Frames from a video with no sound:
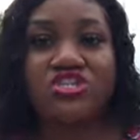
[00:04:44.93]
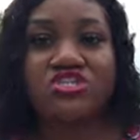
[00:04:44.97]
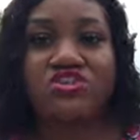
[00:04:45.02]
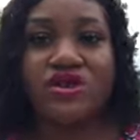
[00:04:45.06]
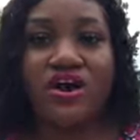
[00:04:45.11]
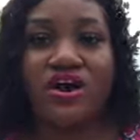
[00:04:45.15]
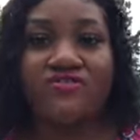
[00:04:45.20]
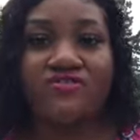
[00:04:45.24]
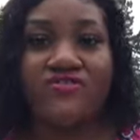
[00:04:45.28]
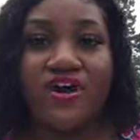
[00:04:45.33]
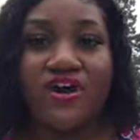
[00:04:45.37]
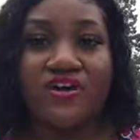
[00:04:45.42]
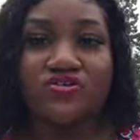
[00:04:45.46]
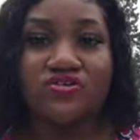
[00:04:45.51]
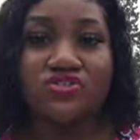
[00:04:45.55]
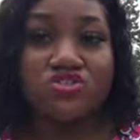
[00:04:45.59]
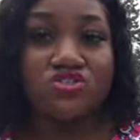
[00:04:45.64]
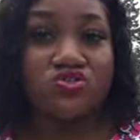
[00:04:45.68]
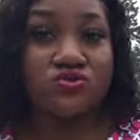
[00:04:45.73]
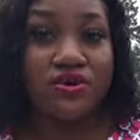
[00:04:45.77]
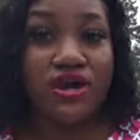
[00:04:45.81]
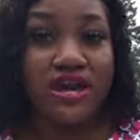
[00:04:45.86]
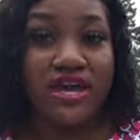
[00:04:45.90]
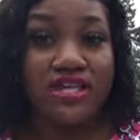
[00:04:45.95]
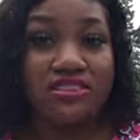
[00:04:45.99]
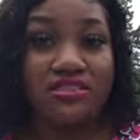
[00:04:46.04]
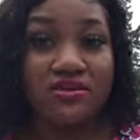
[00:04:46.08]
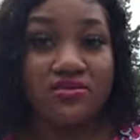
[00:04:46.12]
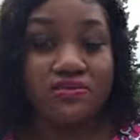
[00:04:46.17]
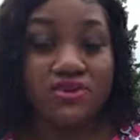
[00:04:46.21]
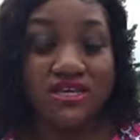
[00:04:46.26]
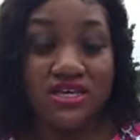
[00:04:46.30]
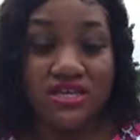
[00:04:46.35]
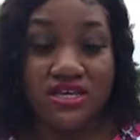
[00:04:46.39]
So I found 2 at
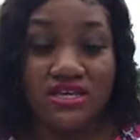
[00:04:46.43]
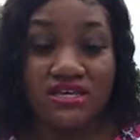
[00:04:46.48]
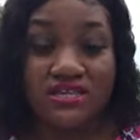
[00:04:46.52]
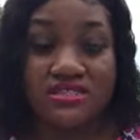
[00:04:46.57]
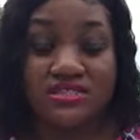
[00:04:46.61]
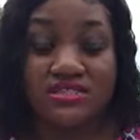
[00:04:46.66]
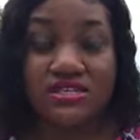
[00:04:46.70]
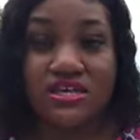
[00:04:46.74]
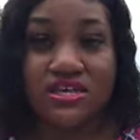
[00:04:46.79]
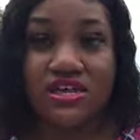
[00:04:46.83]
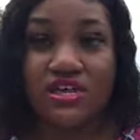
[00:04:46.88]
the bins,